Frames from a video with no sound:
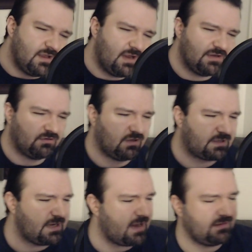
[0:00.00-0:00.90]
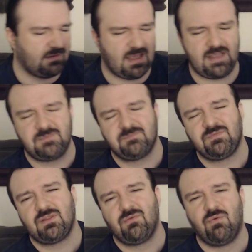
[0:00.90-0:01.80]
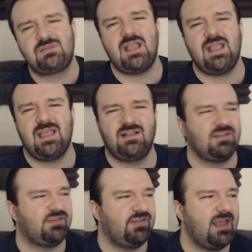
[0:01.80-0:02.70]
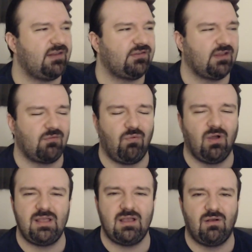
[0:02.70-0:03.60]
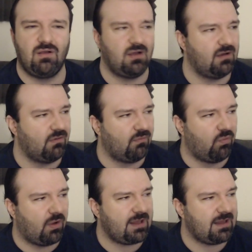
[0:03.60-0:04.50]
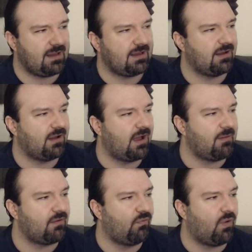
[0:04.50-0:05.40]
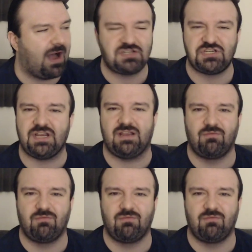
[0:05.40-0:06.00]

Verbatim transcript: and you're looking at it like, what the hell is this? Like, what, uh, what am I watching